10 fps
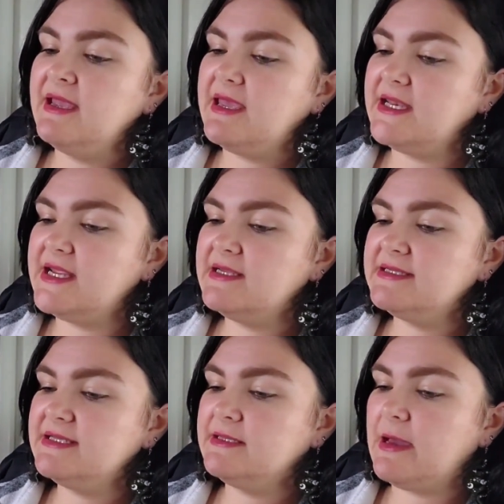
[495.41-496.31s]
An
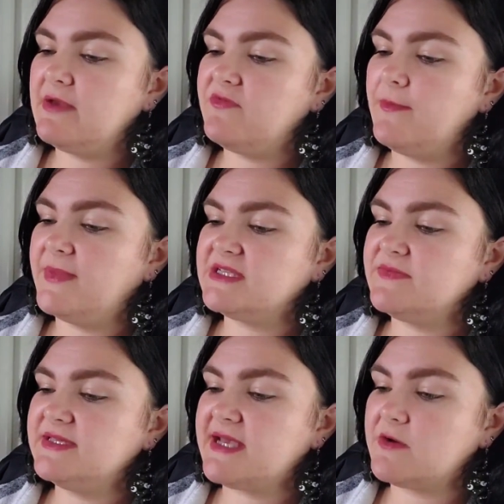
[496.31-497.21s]
innocent life must
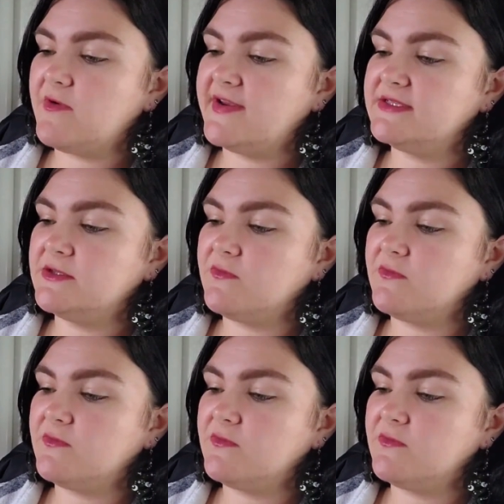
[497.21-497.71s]
be sacrificed on